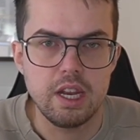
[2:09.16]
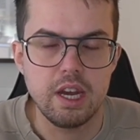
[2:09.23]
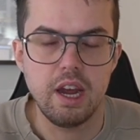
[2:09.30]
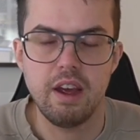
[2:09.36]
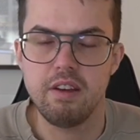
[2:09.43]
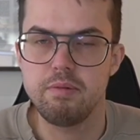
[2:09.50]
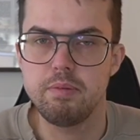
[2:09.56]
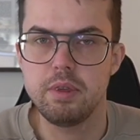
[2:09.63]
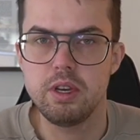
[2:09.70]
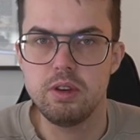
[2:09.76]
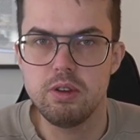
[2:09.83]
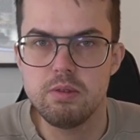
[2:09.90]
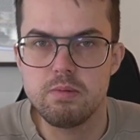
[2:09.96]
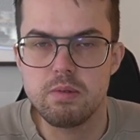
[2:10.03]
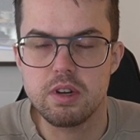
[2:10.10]
There have been
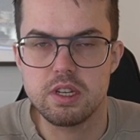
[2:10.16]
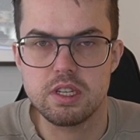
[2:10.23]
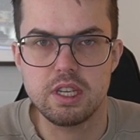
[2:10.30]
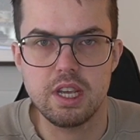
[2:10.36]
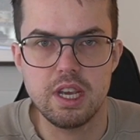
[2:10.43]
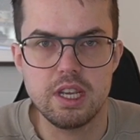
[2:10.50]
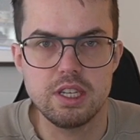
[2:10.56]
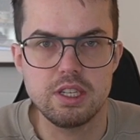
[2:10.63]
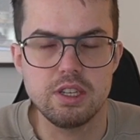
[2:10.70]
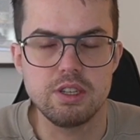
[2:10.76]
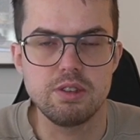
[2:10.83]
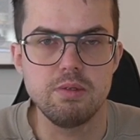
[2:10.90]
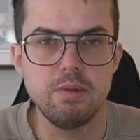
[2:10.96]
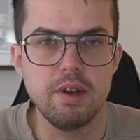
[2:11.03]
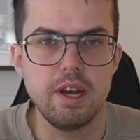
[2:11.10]
numerous
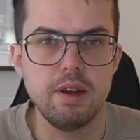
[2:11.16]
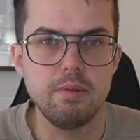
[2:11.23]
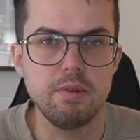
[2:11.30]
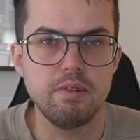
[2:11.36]
cases where